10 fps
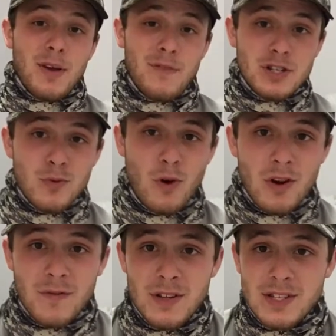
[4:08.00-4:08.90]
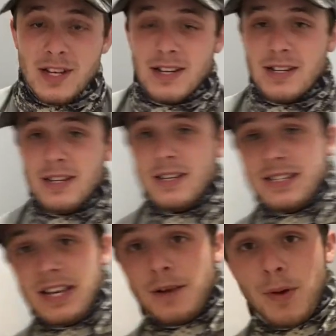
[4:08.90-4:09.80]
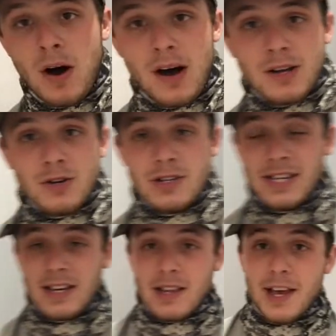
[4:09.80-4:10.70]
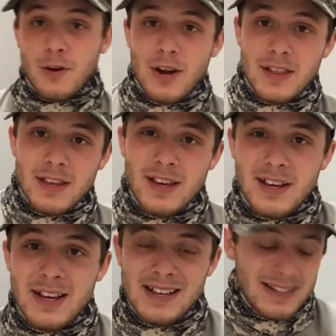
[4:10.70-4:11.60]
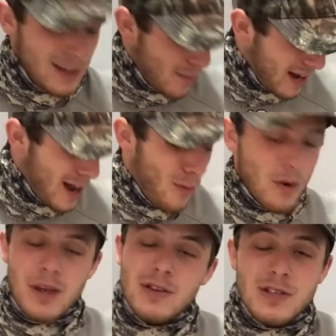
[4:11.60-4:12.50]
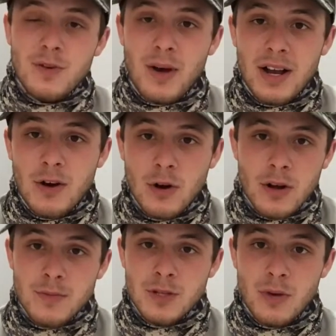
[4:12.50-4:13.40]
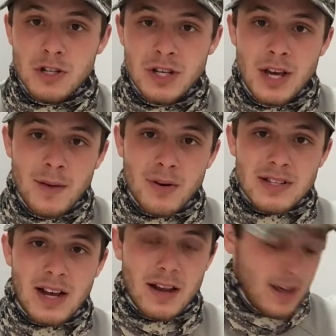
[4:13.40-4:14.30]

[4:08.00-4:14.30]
big fish in the water, if it's a dink pond or a dink lake or anything, you might not want to use it. You might not hook up too much, but it's got